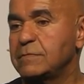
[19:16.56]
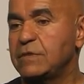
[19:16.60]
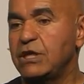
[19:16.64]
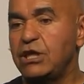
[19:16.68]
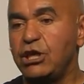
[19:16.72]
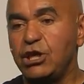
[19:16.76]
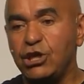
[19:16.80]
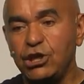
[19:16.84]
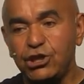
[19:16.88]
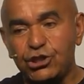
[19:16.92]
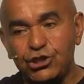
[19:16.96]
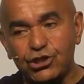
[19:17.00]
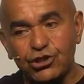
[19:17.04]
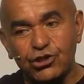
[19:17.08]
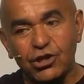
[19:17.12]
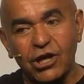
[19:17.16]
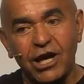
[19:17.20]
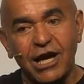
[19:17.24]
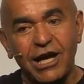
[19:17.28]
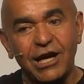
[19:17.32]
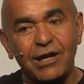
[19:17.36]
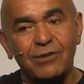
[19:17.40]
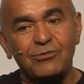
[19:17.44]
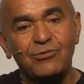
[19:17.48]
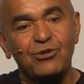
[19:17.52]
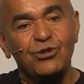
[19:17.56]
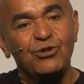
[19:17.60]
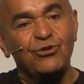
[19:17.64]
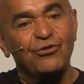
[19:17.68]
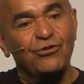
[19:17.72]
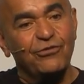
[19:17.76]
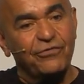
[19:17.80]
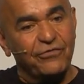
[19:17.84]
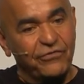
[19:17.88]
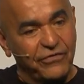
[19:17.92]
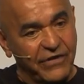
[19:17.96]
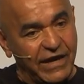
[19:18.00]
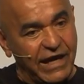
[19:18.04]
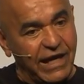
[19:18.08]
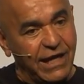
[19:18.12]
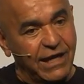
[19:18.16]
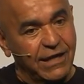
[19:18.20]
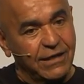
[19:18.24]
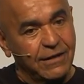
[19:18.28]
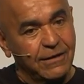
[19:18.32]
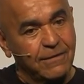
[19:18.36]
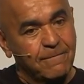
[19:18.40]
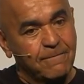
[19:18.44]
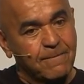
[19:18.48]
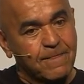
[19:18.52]
Each time you
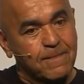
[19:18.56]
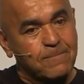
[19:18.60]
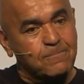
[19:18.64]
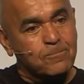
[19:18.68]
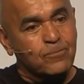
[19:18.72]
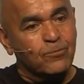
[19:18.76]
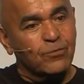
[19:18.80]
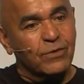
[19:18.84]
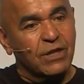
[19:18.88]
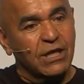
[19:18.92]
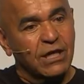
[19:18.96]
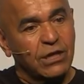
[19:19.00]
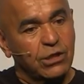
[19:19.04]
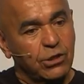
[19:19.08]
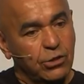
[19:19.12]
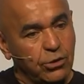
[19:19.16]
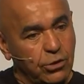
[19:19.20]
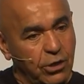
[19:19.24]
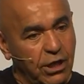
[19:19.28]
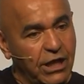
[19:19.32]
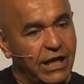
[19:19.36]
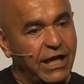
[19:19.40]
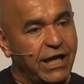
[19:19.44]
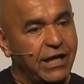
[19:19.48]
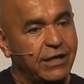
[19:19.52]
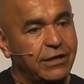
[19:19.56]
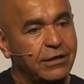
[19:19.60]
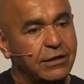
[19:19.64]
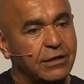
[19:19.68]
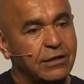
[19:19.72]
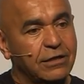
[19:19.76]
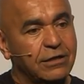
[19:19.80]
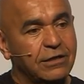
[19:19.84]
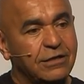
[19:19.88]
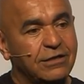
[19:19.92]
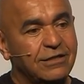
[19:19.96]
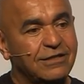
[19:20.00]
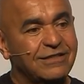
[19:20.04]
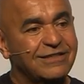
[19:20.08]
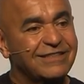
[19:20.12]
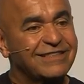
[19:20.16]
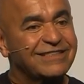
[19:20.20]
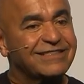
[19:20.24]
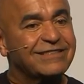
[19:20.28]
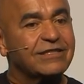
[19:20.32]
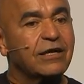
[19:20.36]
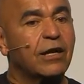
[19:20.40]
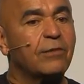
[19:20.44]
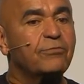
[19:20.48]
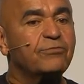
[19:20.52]
fail, you learn
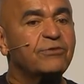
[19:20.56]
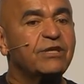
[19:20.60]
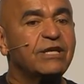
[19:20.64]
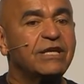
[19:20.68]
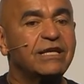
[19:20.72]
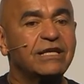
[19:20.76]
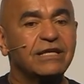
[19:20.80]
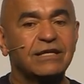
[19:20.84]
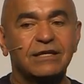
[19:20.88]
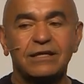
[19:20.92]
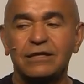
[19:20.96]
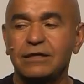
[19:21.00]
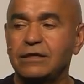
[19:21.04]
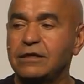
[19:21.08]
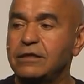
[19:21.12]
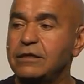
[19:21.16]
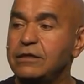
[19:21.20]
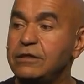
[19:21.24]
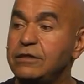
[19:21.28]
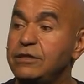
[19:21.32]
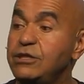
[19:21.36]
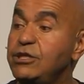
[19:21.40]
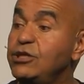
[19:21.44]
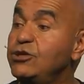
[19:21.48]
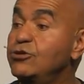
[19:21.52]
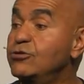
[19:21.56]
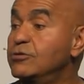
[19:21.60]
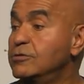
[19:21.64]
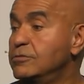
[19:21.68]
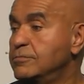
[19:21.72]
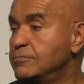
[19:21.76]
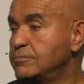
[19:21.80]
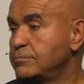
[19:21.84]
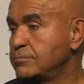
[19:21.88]
something new,